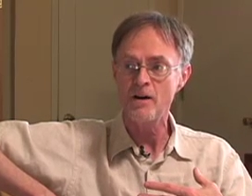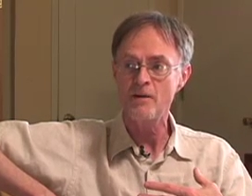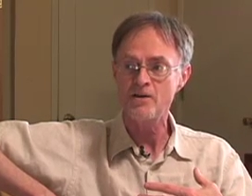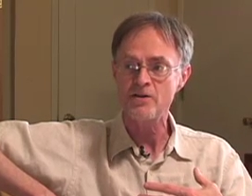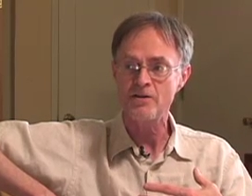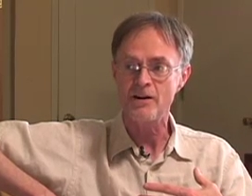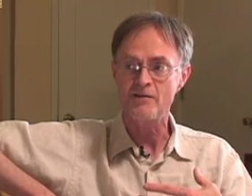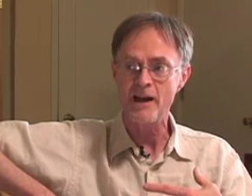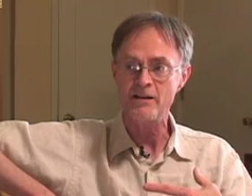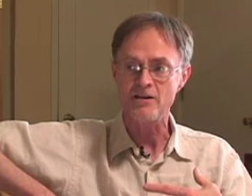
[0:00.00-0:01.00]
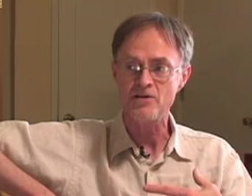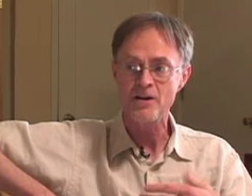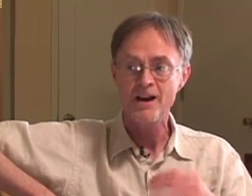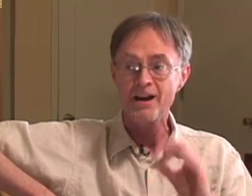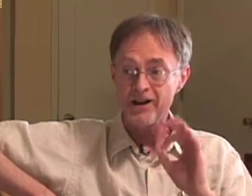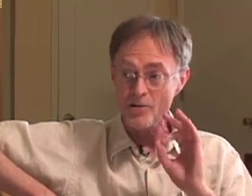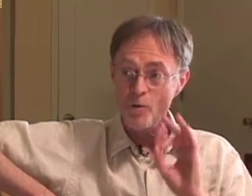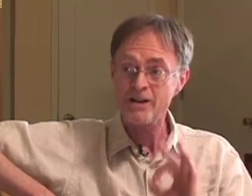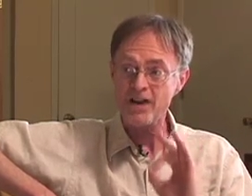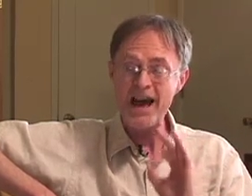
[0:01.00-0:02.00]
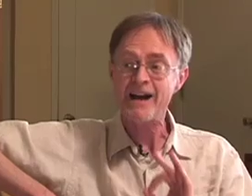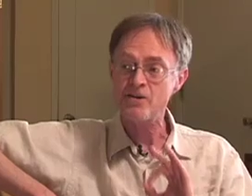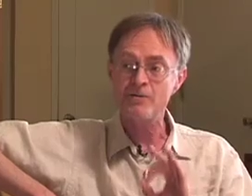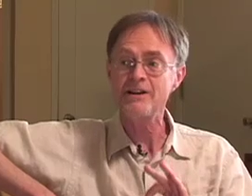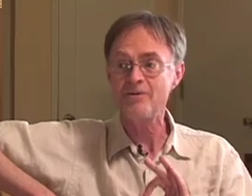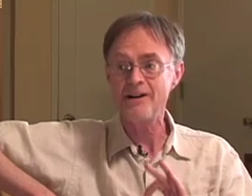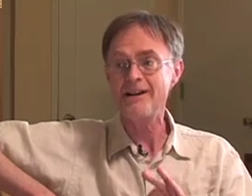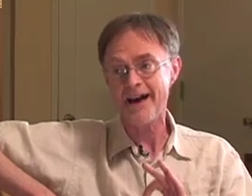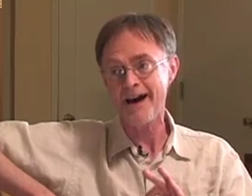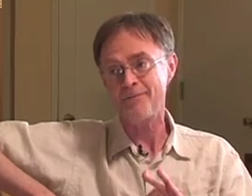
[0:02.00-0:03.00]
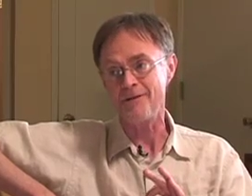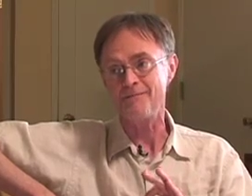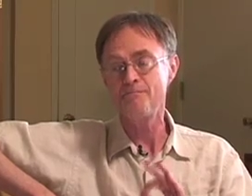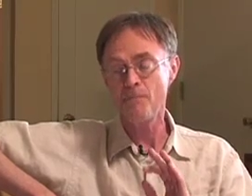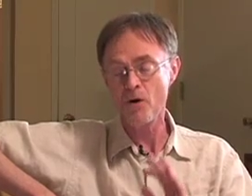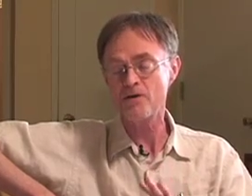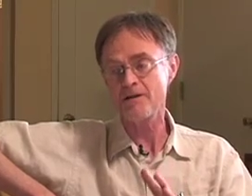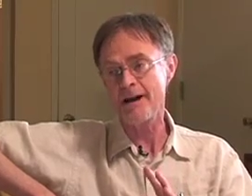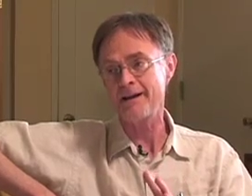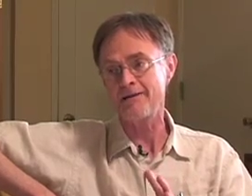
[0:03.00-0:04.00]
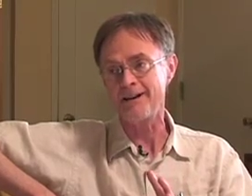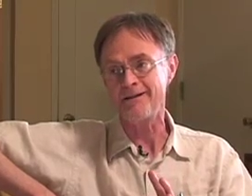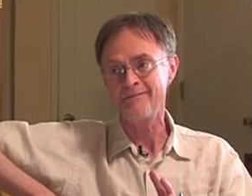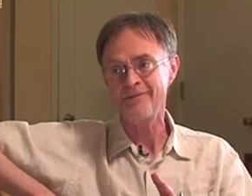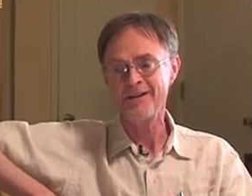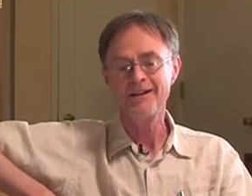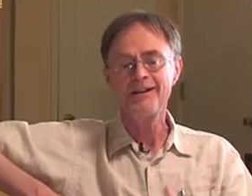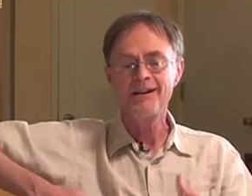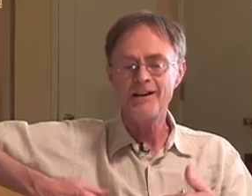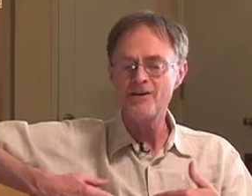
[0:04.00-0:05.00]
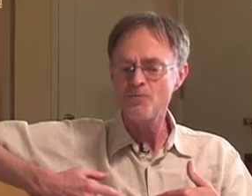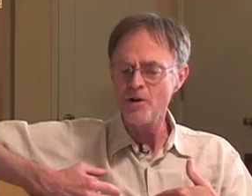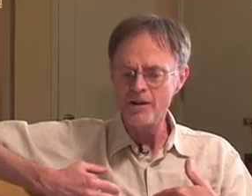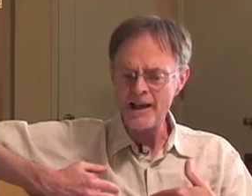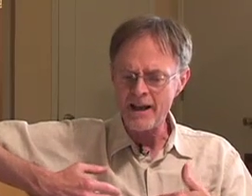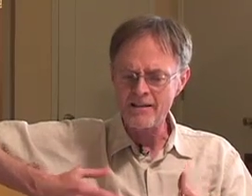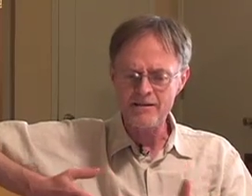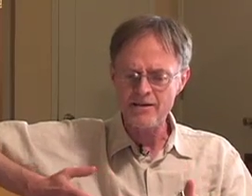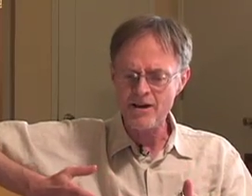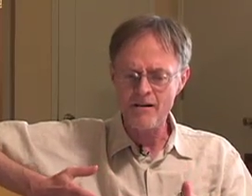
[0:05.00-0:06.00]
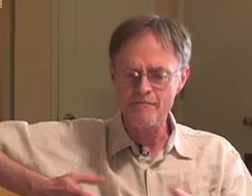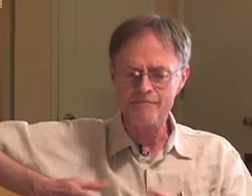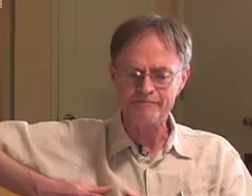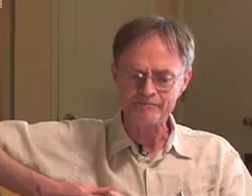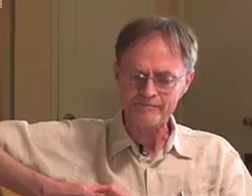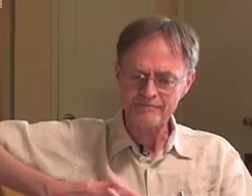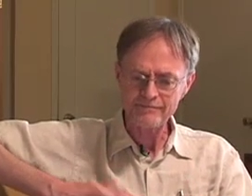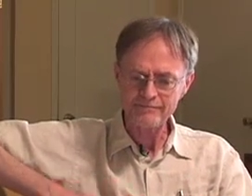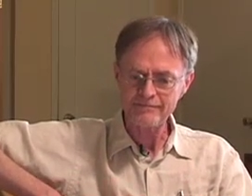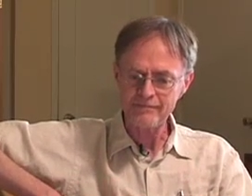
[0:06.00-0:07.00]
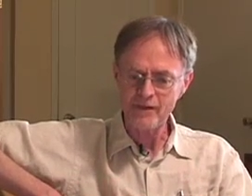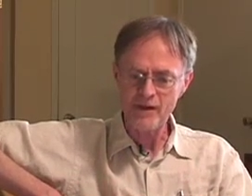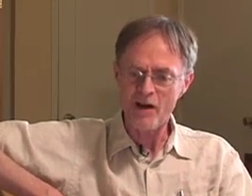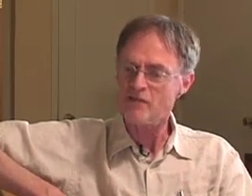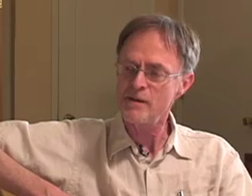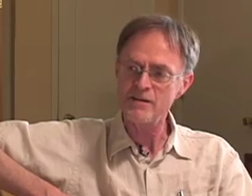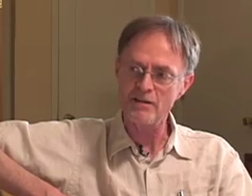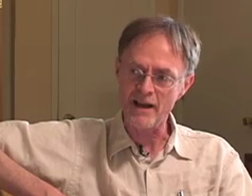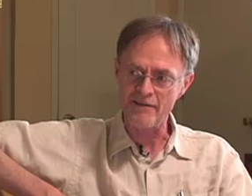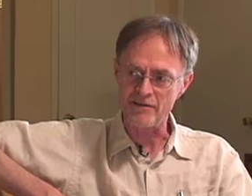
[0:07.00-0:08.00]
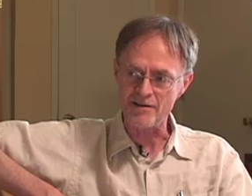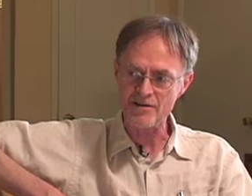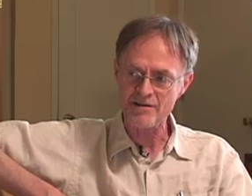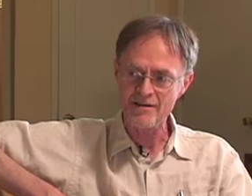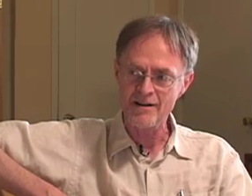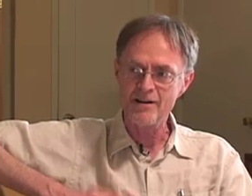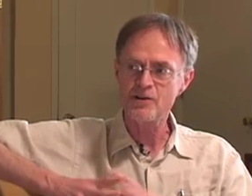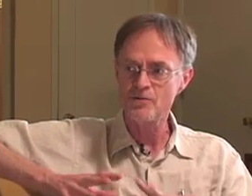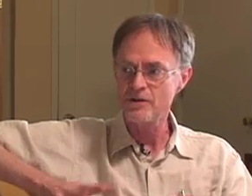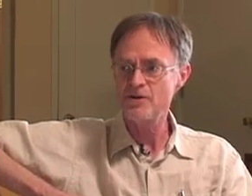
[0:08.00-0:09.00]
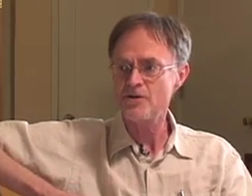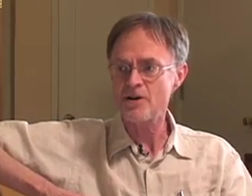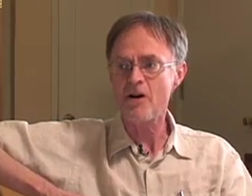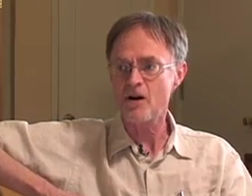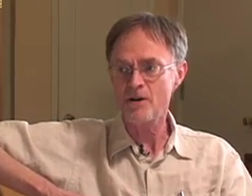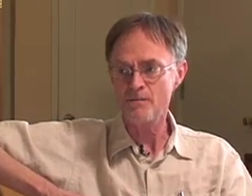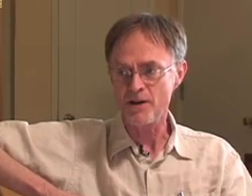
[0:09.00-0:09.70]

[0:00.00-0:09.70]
very much to their advantage. Because sure. what's actually going to happen, most likely, is we'll get some governmental efforts to reduce carbon